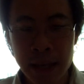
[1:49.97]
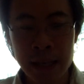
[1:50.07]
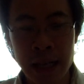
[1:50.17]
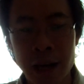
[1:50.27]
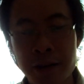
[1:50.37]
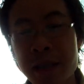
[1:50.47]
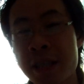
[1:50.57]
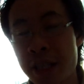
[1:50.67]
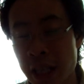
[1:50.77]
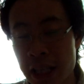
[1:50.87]
Now, I would say,
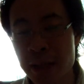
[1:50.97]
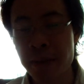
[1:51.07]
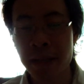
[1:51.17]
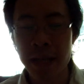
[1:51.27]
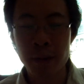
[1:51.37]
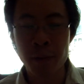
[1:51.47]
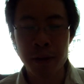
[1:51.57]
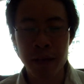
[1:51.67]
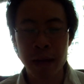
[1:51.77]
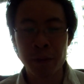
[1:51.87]
generally speaking,
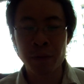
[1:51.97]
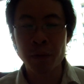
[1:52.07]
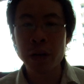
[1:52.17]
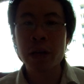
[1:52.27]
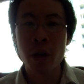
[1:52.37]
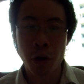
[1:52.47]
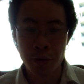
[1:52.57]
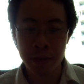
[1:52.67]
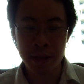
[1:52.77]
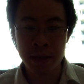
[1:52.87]
with a free
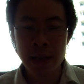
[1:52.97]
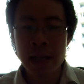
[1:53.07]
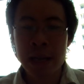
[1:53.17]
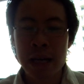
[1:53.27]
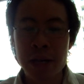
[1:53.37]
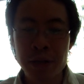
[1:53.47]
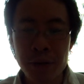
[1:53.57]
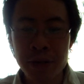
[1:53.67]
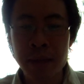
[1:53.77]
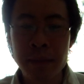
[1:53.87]
host, it
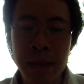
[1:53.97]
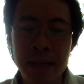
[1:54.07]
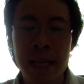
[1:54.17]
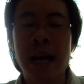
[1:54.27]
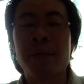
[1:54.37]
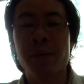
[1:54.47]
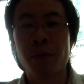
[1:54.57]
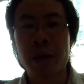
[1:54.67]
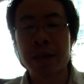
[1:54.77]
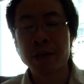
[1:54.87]
usually means they have the
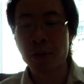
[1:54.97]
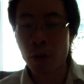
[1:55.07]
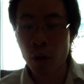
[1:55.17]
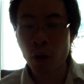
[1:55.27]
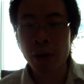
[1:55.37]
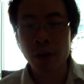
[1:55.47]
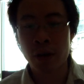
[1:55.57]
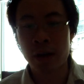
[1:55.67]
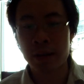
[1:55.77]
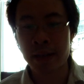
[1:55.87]
rights to all your
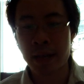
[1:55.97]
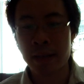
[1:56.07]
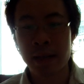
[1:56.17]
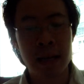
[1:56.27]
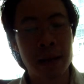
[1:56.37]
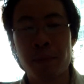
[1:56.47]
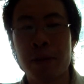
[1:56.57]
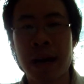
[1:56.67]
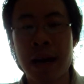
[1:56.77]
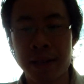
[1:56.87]
content and can put
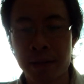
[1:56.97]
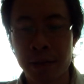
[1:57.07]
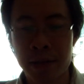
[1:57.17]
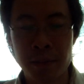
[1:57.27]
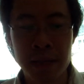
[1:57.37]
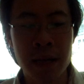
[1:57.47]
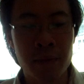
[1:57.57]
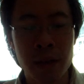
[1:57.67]
ads to it. So basically, have the